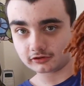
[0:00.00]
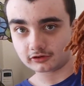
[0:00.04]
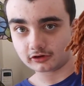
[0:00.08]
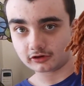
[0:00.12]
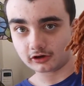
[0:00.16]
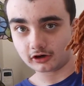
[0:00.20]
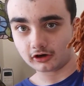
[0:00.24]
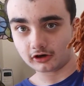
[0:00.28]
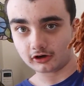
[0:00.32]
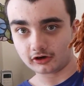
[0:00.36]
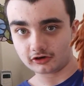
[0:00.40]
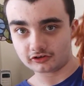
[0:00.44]

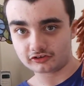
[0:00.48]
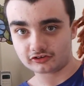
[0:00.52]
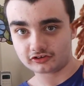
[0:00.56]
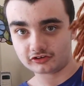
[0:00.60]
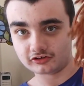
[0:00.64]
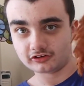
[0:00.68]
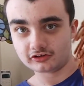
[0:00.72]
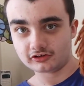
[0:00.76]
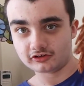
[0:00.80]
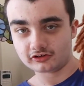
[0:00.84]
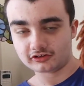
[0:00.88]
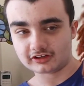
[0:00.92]
god.
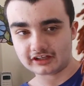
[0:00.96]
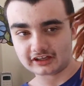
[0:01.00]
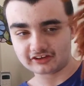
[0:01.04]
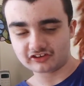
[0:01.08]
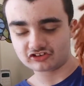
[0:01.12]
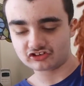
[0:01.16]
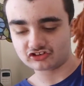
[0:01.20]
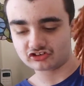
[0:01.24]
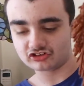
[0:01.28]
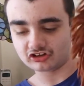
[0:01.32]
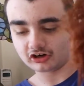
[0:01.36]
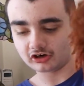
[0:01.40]
This
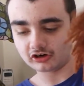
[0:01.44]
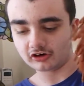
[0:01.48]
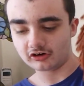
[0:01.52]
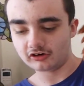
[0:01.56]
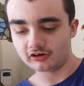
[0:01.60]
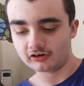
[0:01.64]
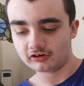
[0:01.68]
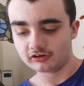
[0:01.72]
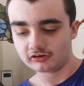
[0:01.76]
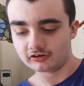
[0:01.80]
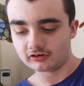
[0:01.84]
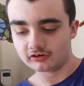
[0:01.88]
show
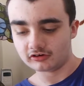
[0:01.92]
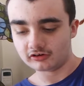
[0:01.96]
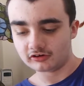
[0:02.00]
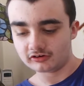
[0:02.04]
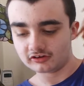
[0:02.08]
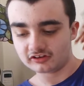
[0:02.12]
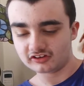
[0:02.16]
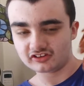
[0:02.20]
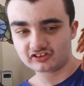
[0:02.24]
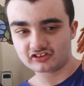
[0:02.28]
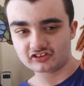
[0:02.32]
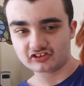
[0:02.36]

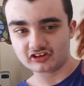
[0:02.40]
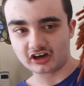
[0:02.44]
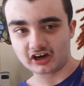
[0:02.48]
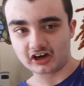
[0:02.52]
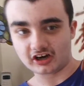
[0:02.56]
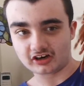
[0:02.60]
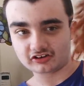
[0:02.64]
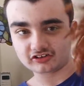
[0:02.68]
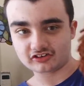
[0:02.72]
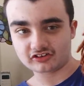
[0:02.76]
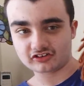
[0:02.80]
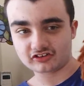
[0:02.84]

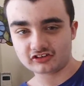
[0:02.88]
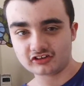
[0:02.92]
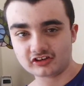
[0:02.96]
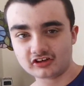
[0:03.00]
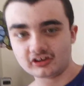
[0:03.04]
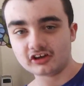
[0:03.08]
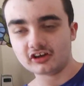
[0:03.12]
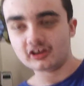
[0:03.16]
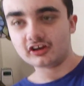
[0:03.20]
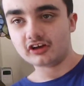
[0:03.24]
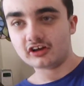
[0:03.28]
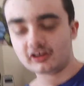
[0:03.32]
sucks.
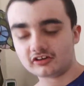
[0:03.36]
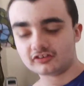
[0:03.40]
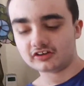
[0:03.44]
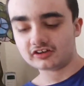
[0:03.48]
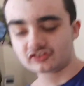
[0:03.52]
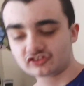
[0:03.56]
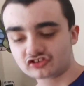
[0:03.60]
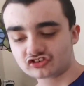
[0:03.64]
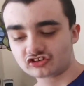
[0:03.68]
This